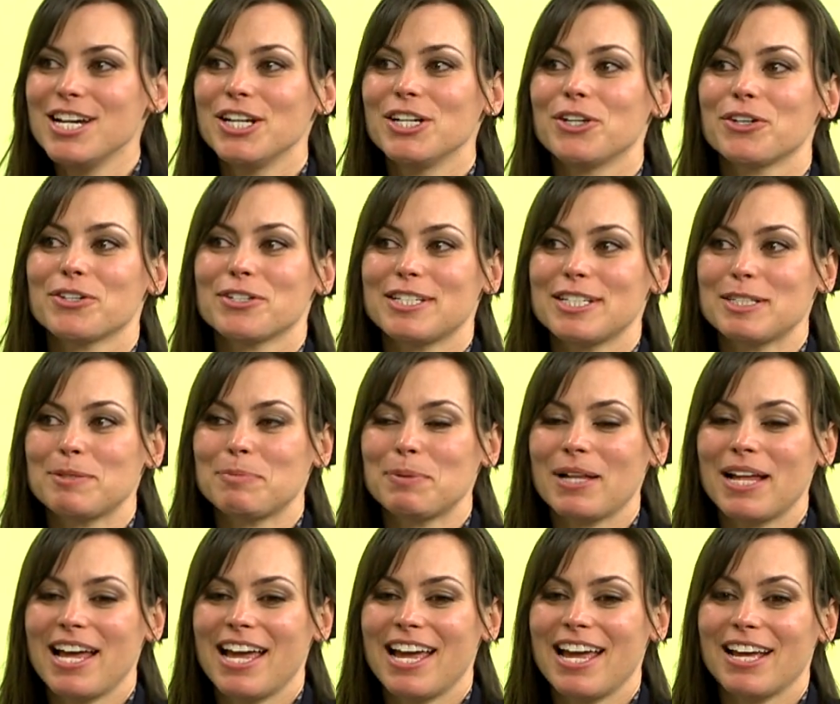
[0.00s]
Nurses
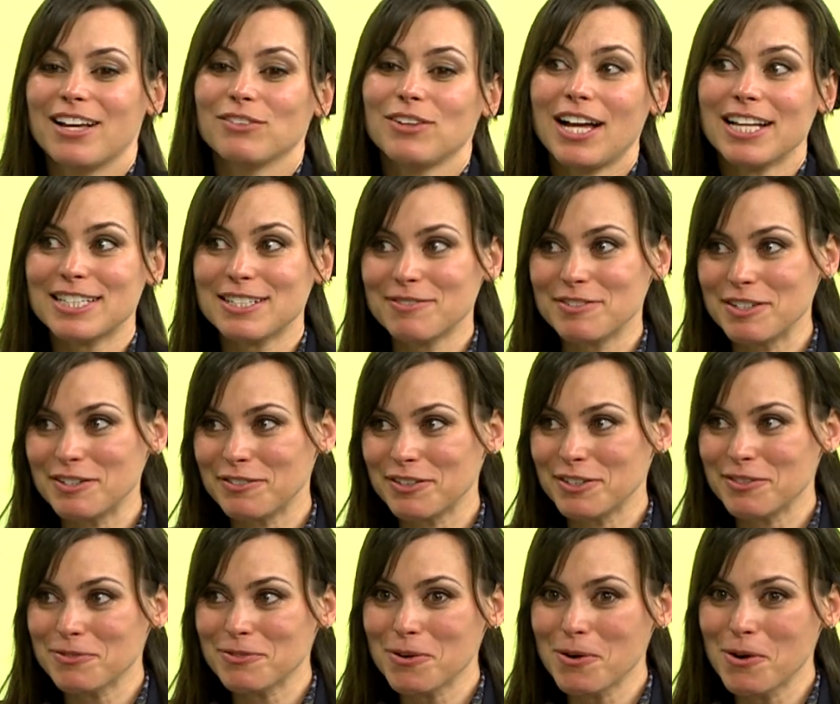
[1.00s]
play lots of
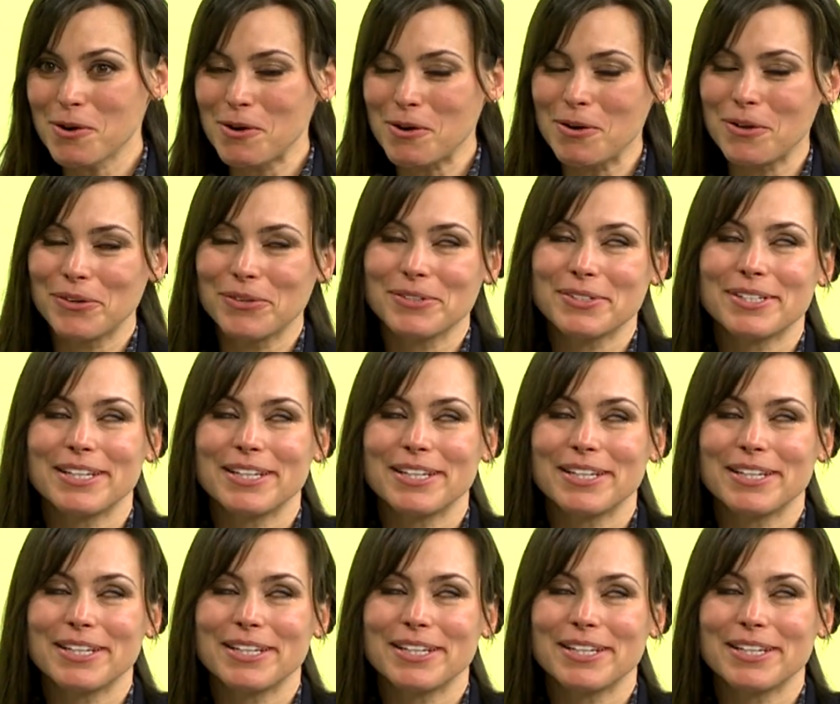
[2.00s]
different roles.